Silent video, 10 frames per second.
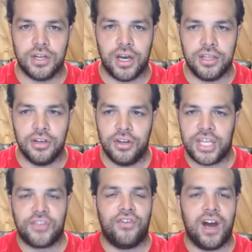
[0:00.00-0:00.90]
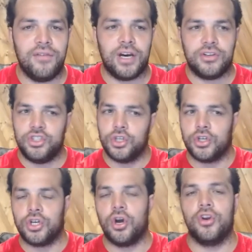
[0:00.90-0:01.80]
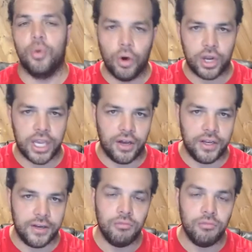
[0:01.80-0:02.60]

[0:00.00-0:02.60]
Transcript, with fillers: You know, that's five hours you could have gotten a workout in.